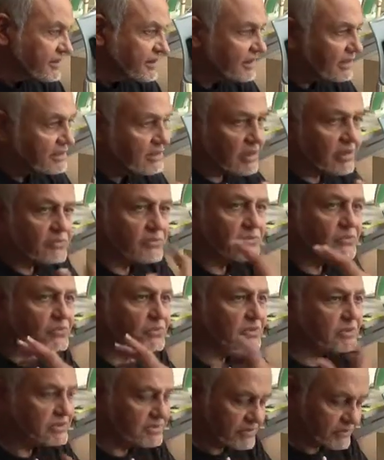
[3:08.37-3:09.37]
In our
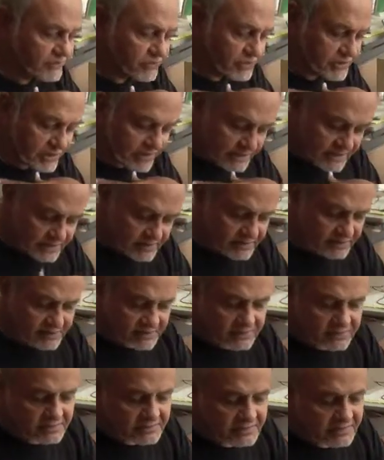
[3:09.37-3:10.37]
world, if you take a
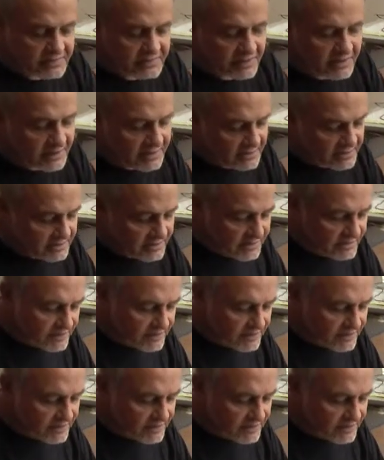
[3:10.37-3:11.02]
line,